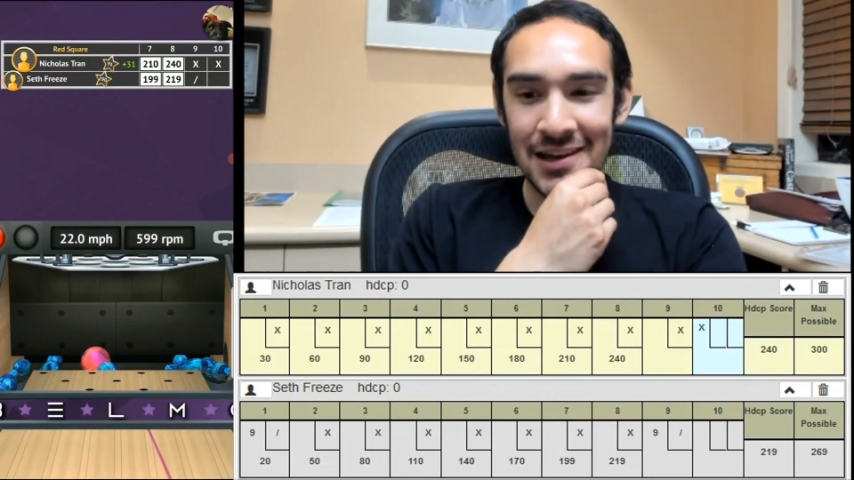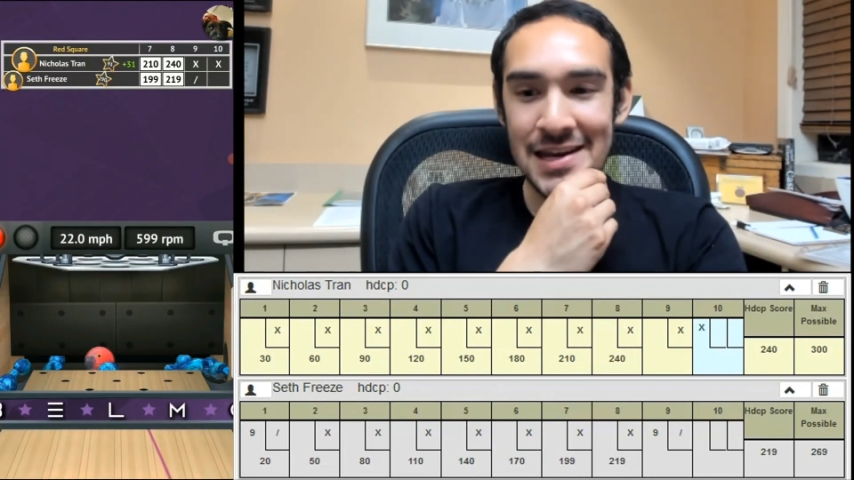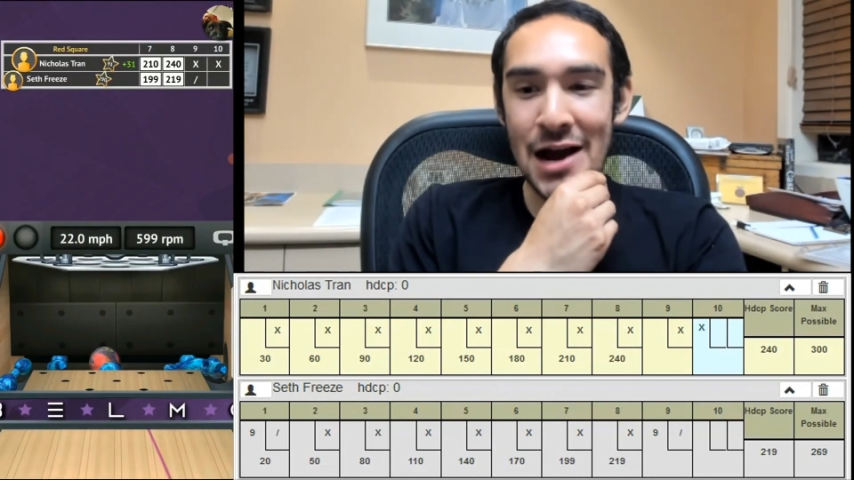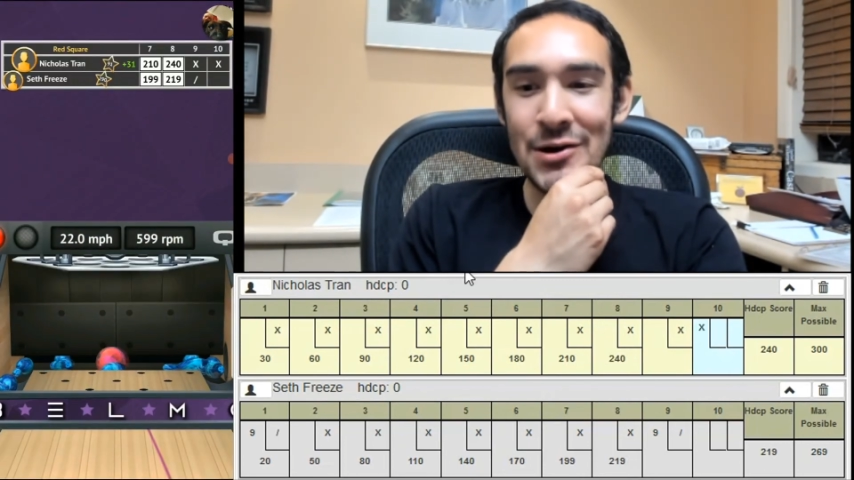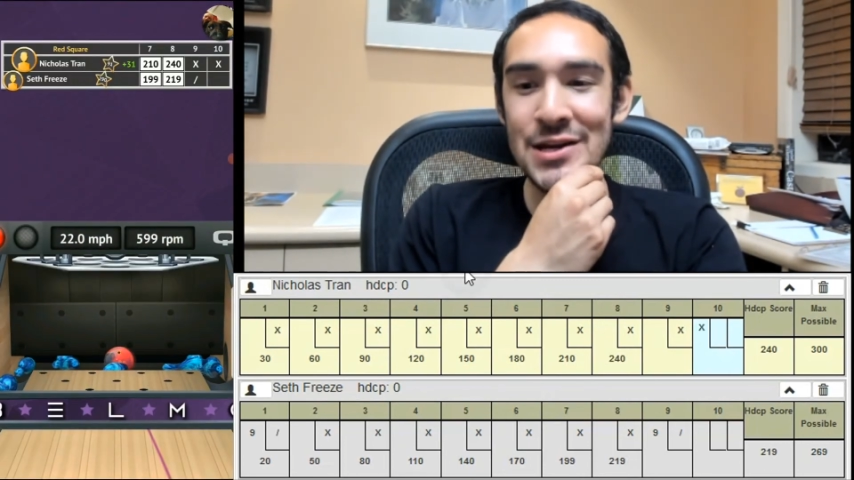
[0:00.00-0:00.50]

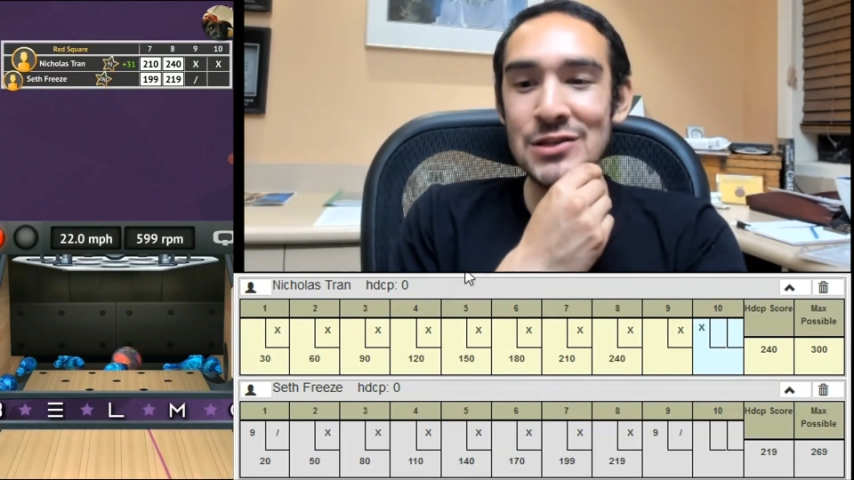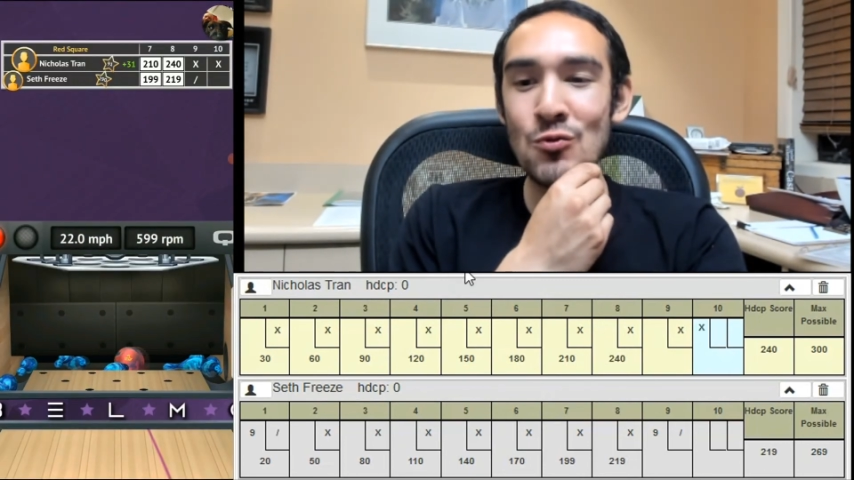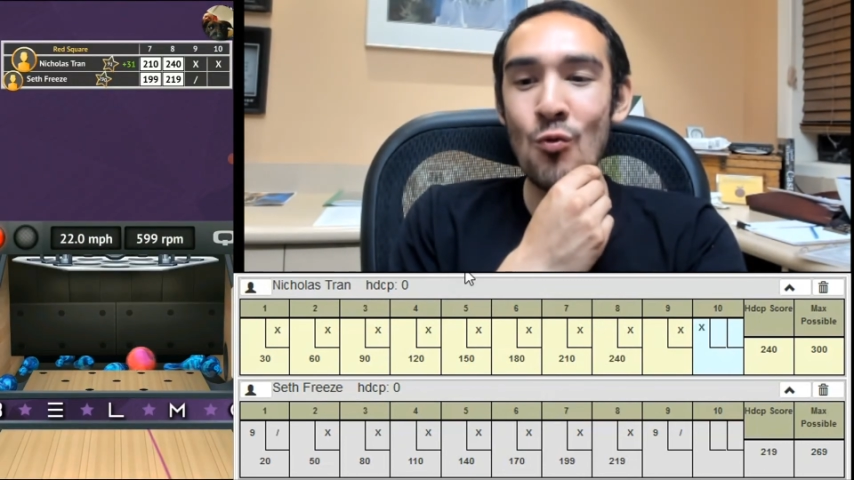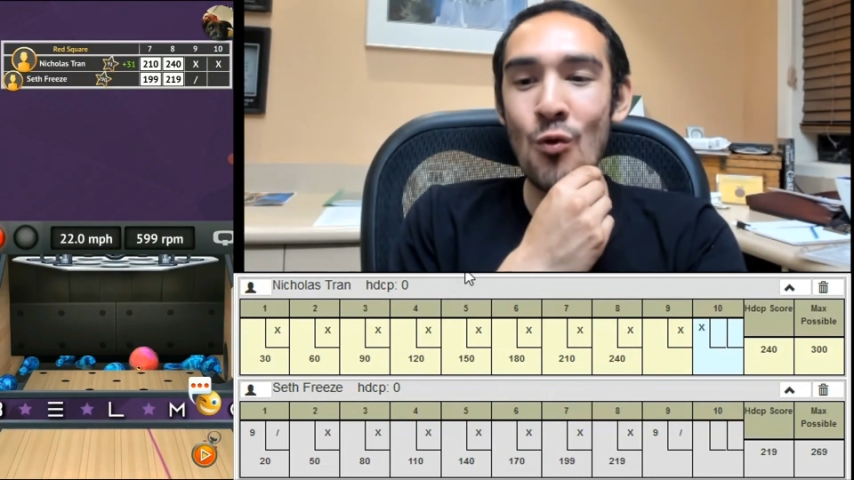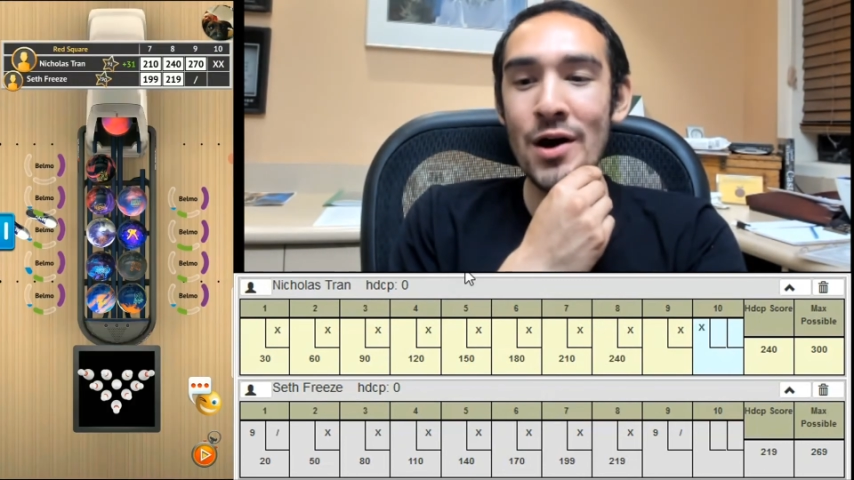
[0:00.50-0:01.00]
And now he needs
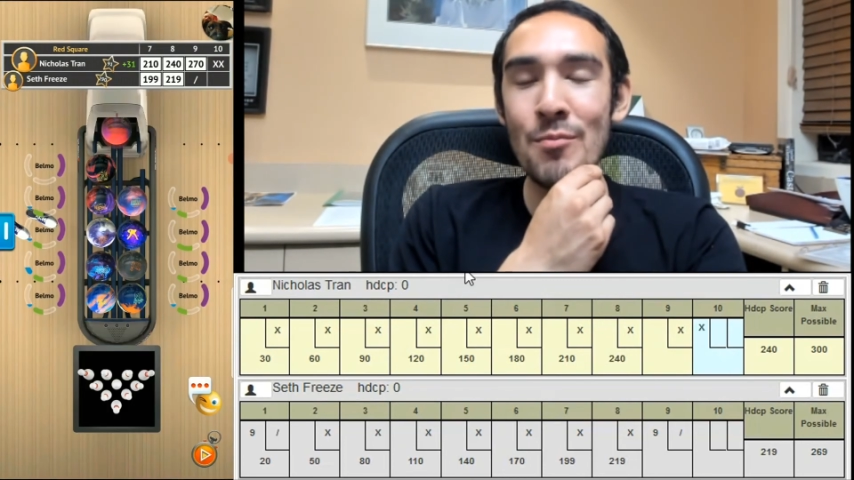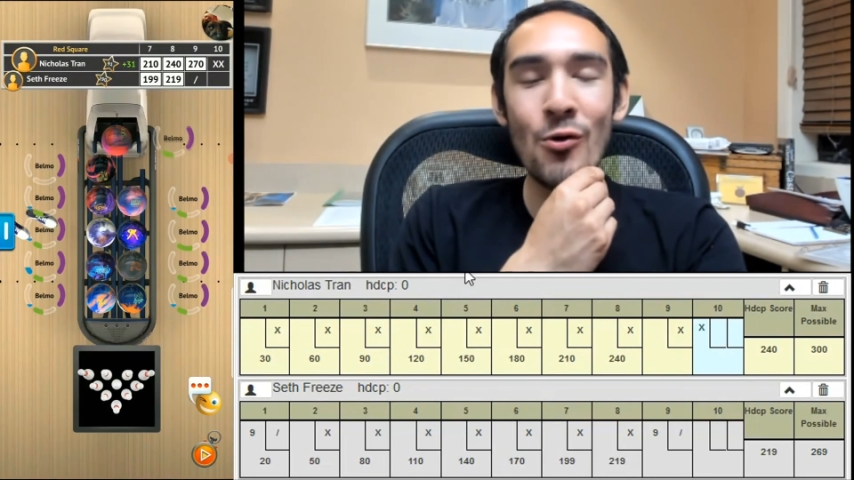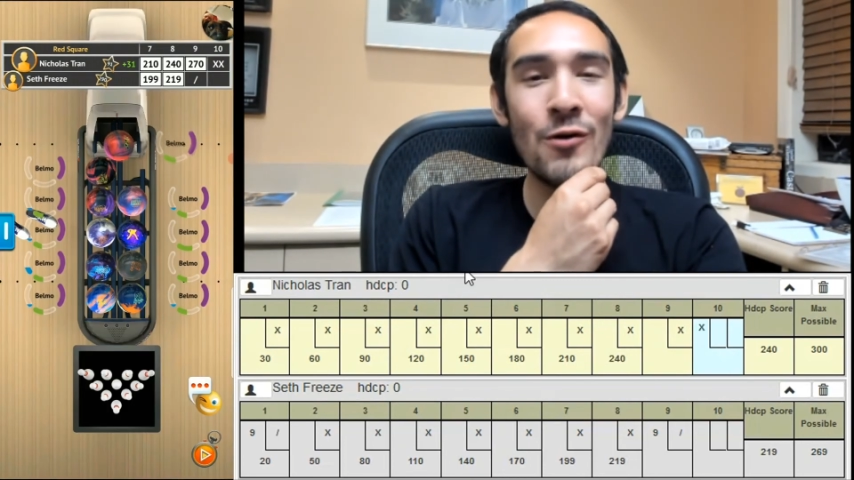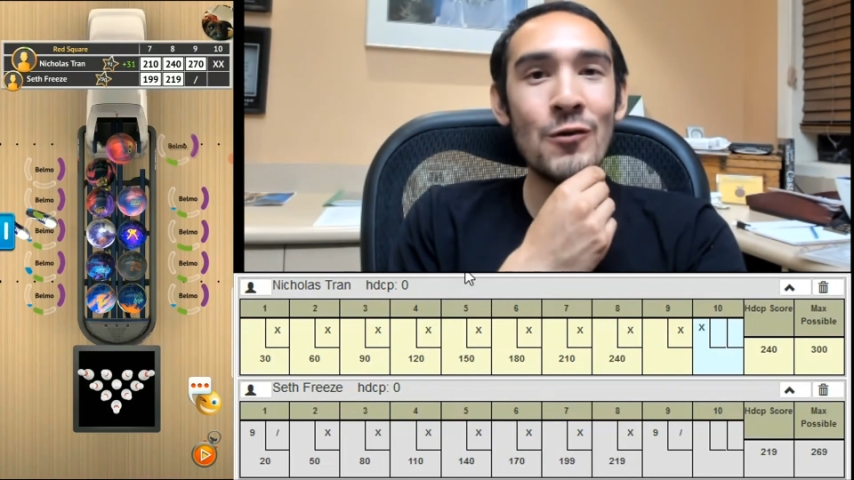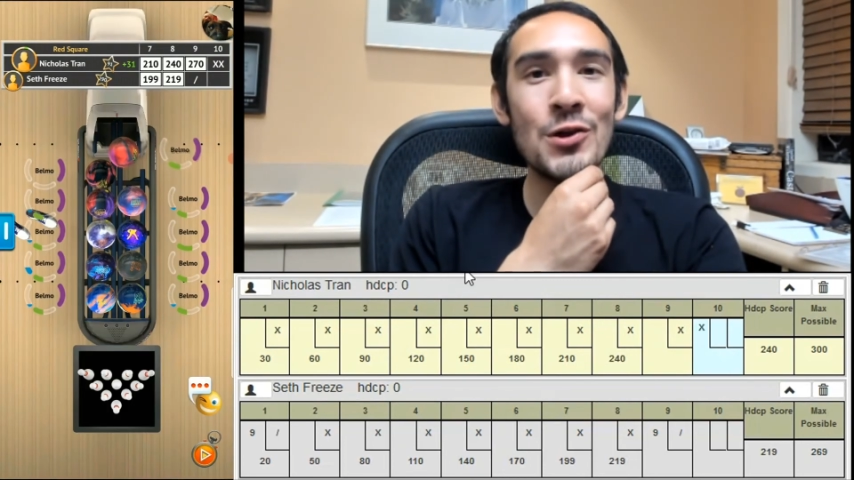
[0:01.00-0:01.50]
one
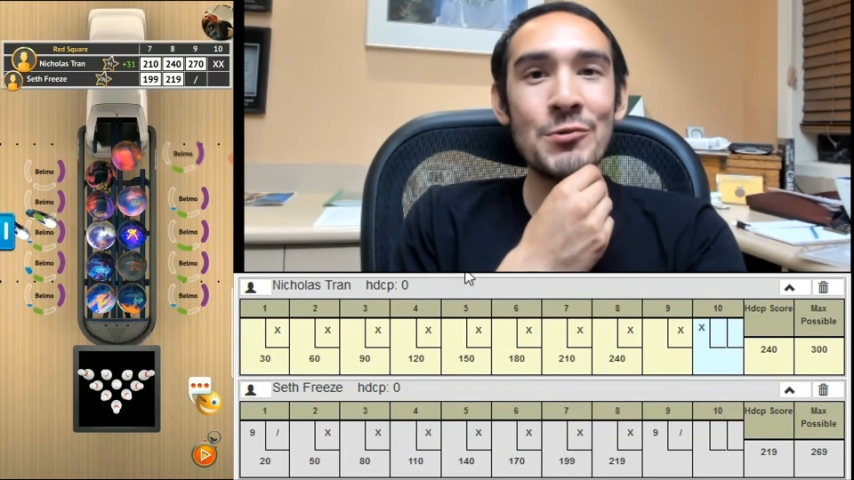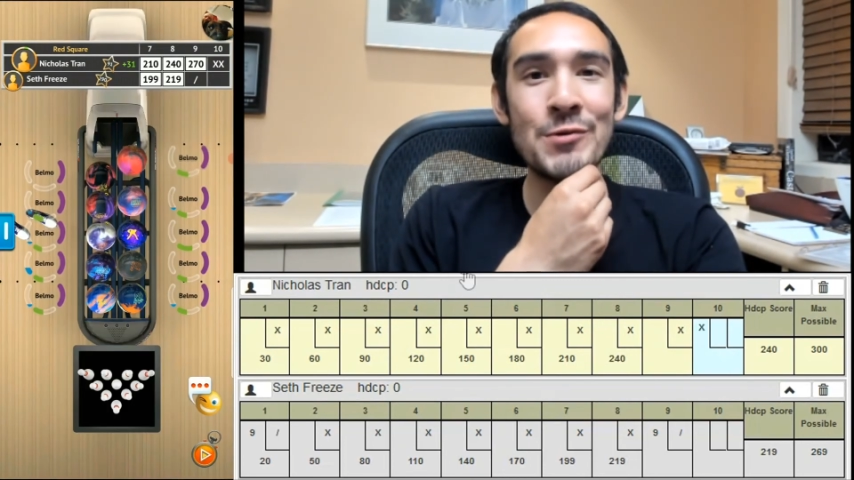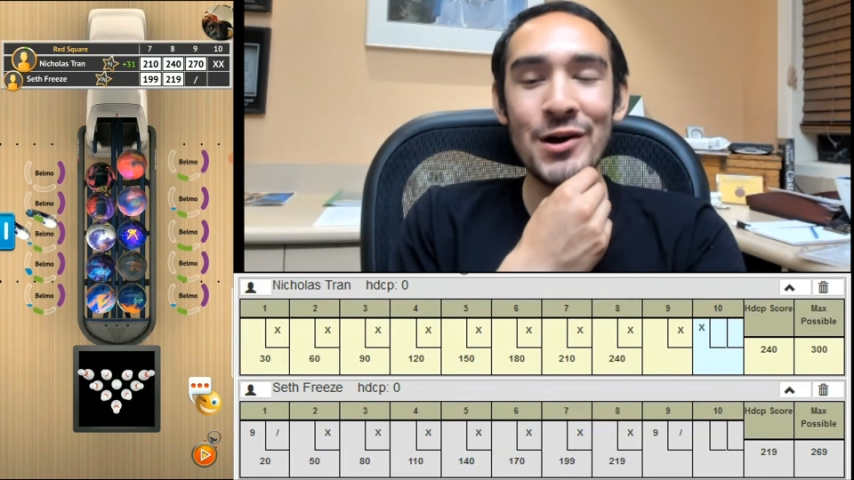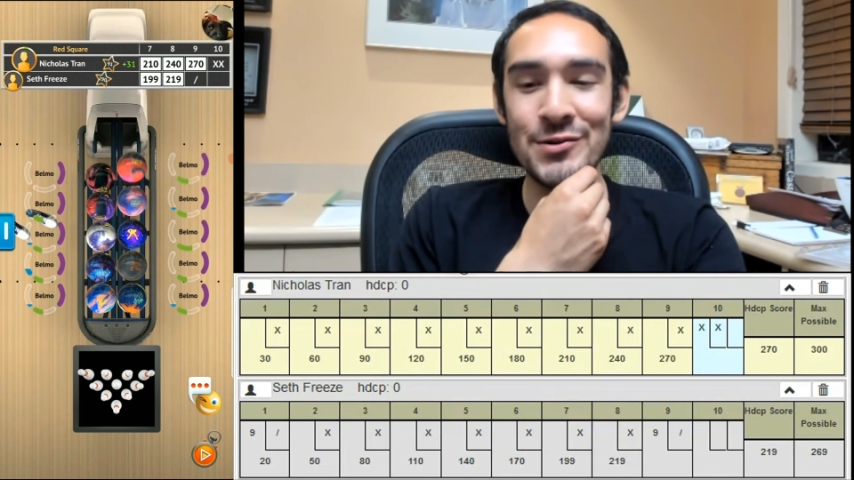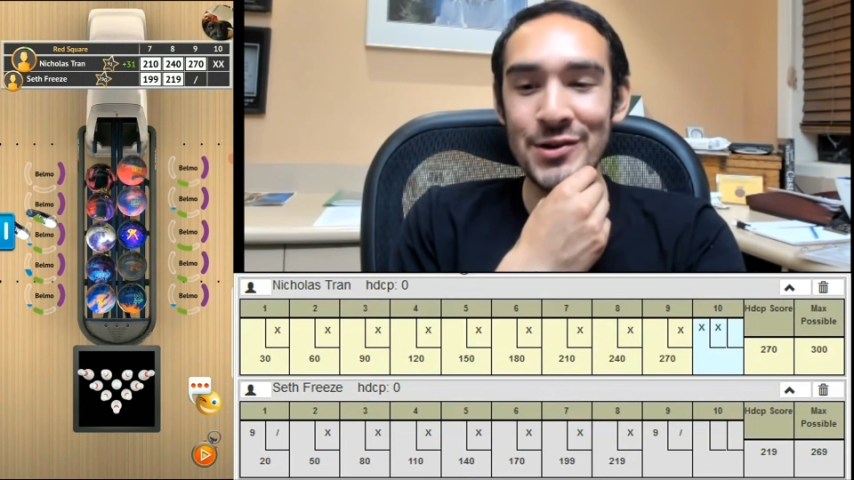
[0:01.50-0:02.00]
more for a
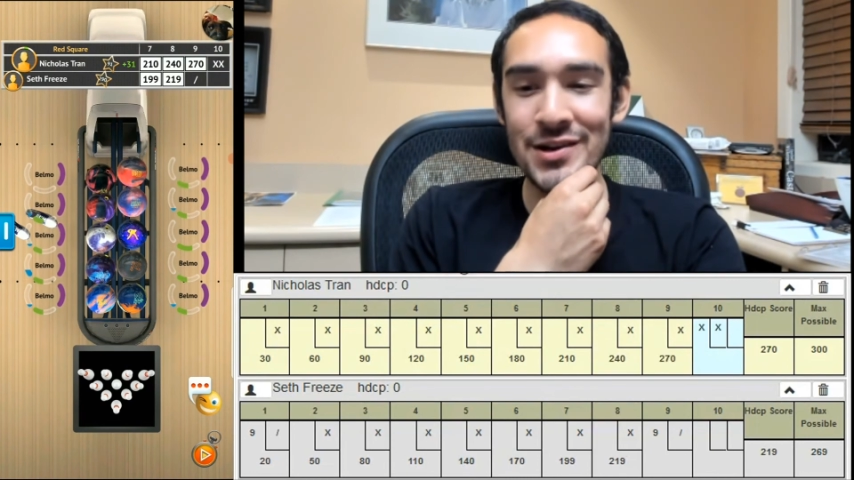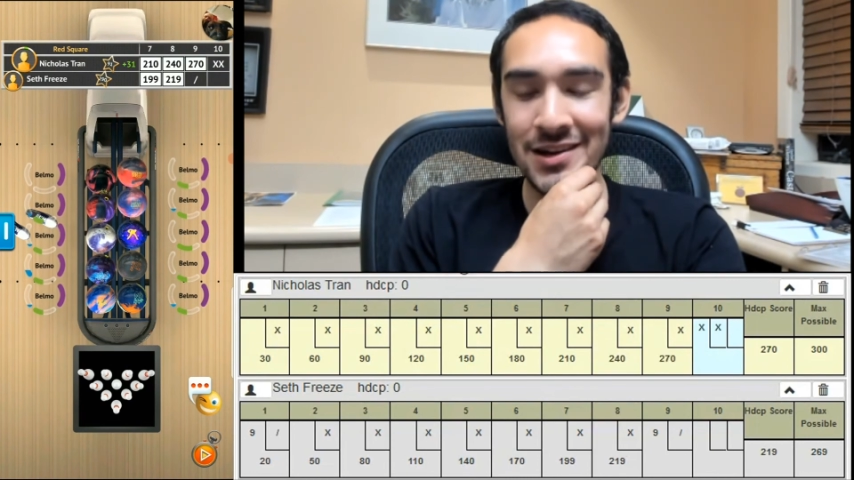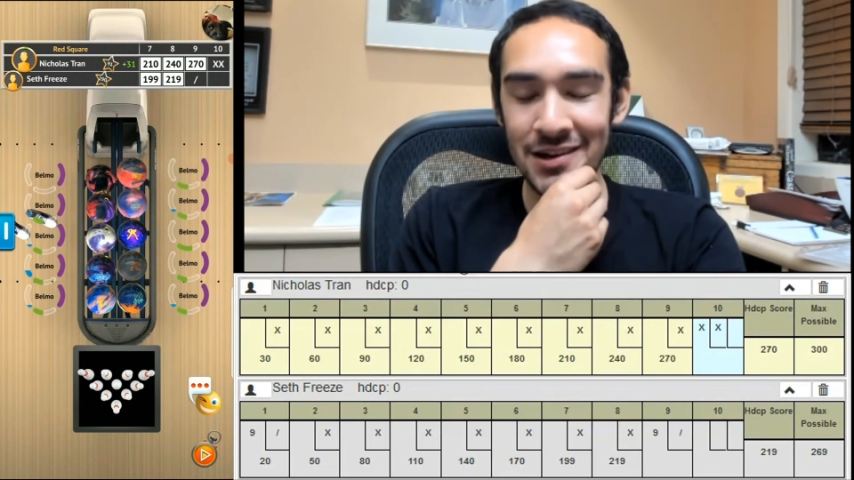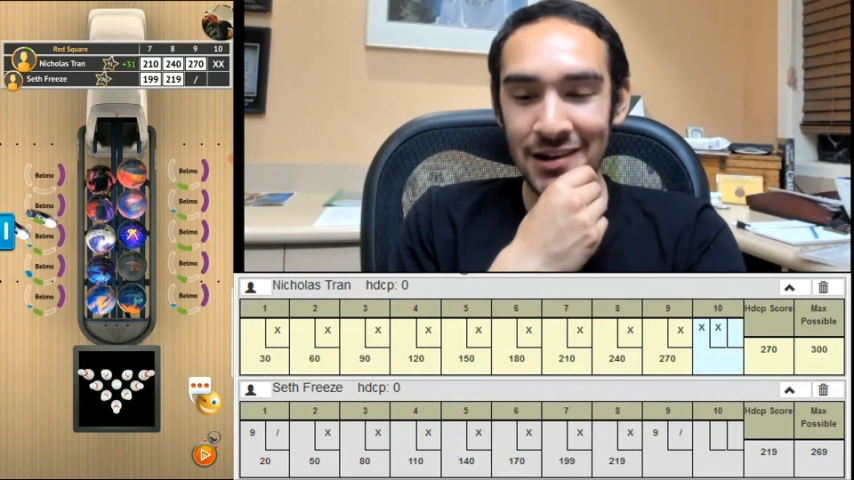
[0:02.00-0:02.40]
300.